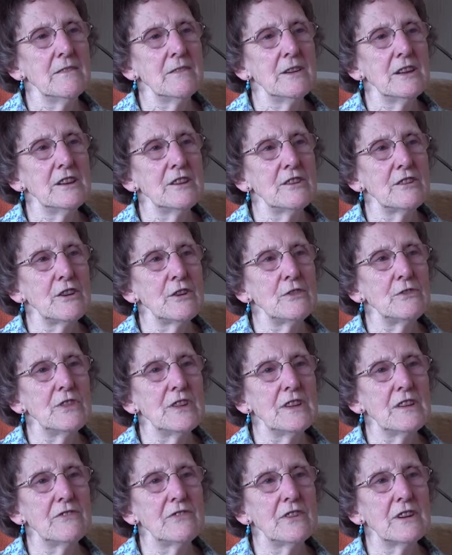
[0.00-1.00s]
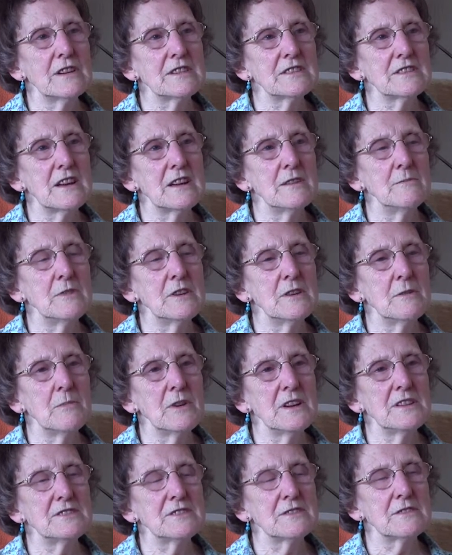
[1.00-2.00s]
went around there for a time in a
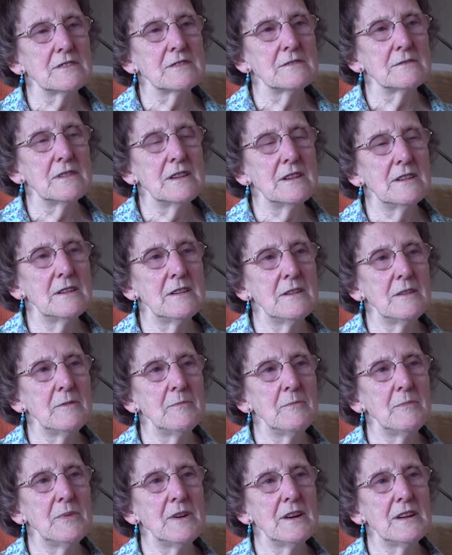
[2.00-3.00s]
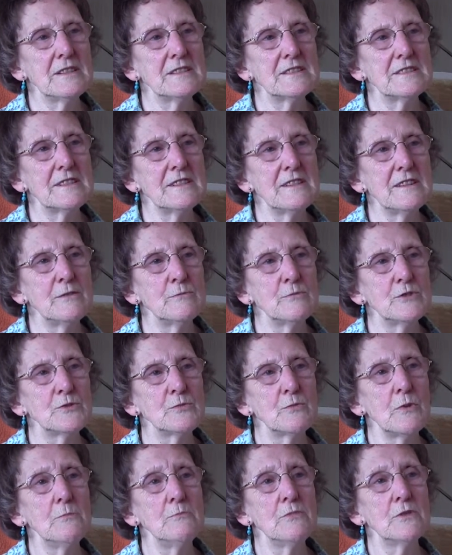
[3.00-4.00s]
bicycle. But it
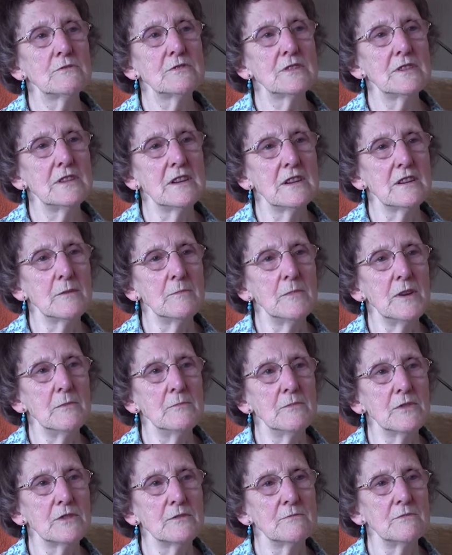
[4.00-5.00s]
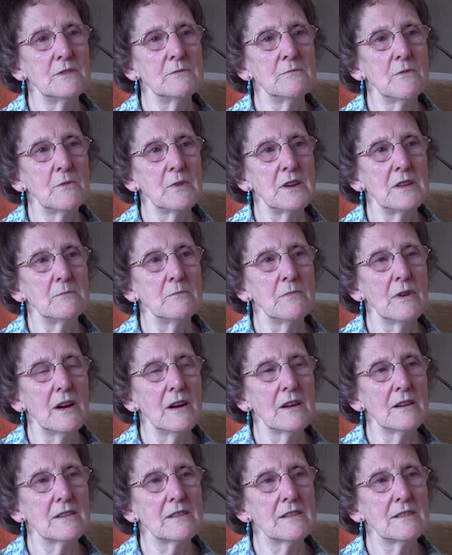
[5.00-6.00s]
was Wimbledon, I remember, the week we went
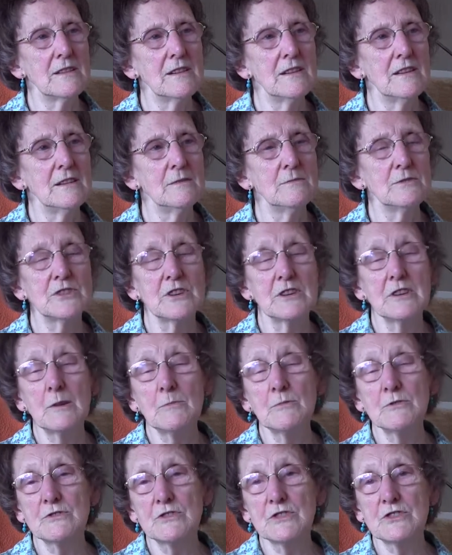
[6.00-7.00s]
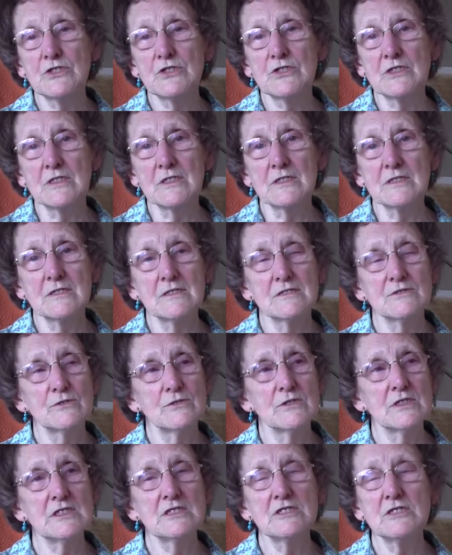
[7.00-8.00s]
back, and it was a double district. And
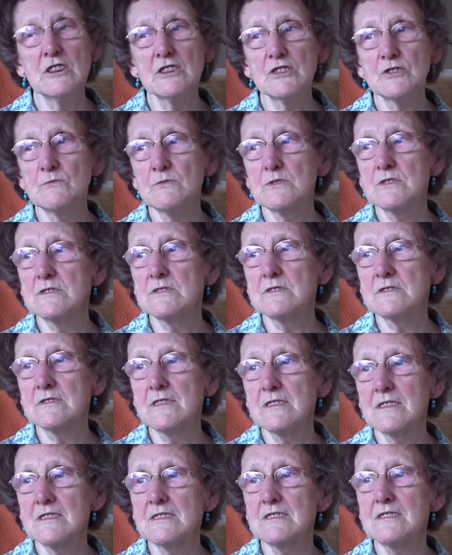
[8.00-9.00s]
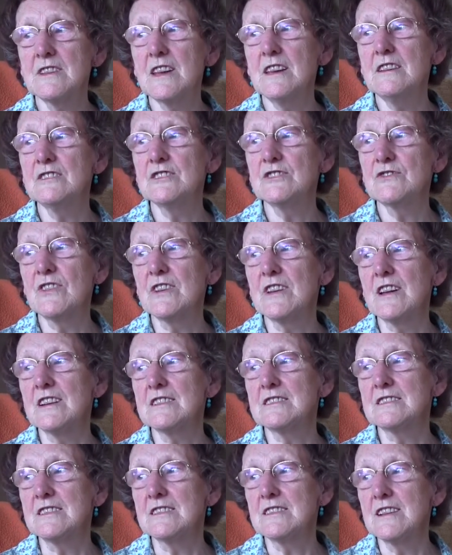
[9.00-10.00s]
so this nurse was tennis
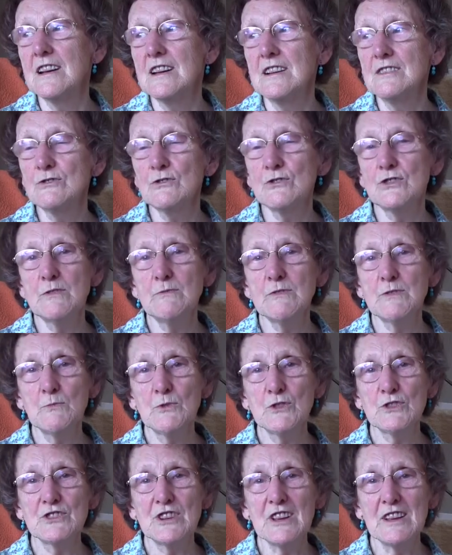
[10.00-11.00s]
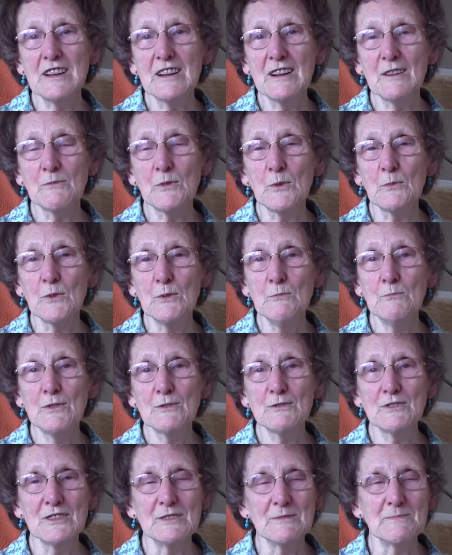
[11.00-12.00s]
fanatic, so she was more taken up with
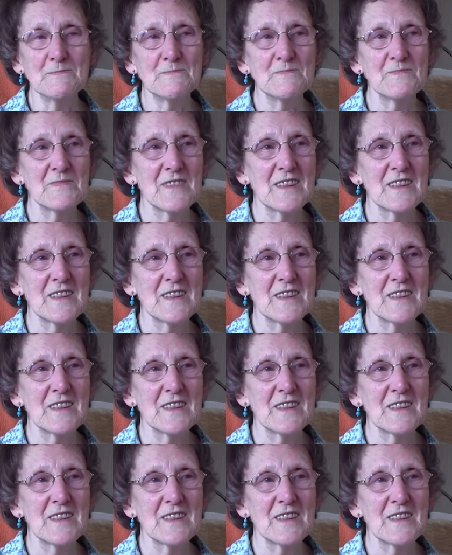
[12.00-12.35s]
Wimbledon.